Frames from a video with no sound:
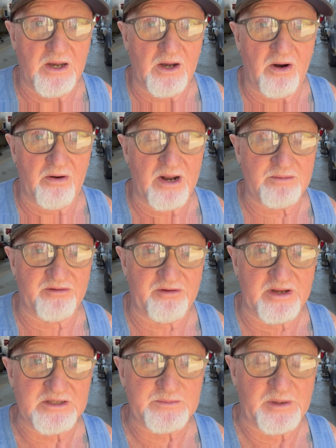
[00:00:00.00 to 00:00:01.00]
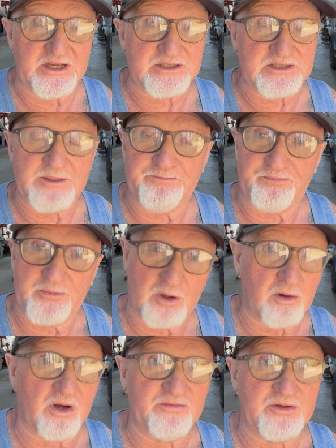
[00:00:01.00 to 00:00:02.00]
All right, my friends, please
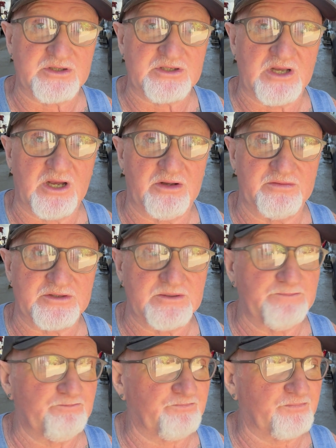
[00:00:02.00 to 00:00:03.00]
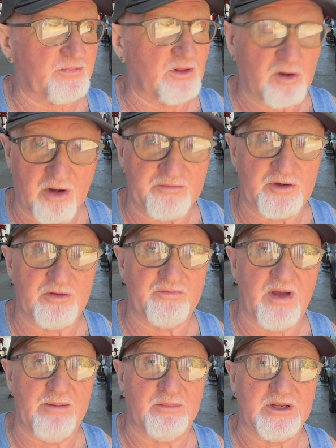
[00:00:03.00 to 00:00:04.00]
look after yourselves, look after your
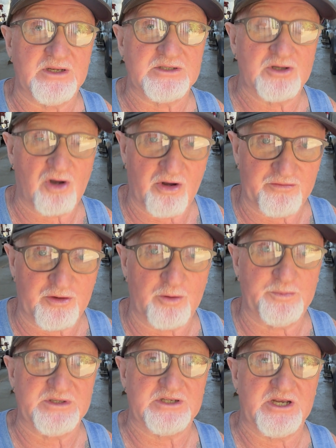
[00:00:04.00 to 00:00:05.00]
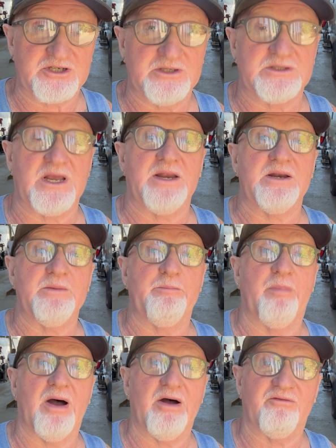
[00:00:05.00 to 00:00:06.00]
families, look after your possessions, and
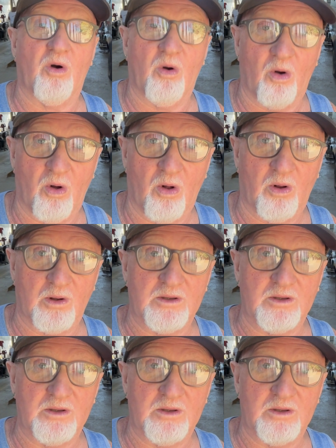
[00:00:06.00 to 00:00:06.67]
above all,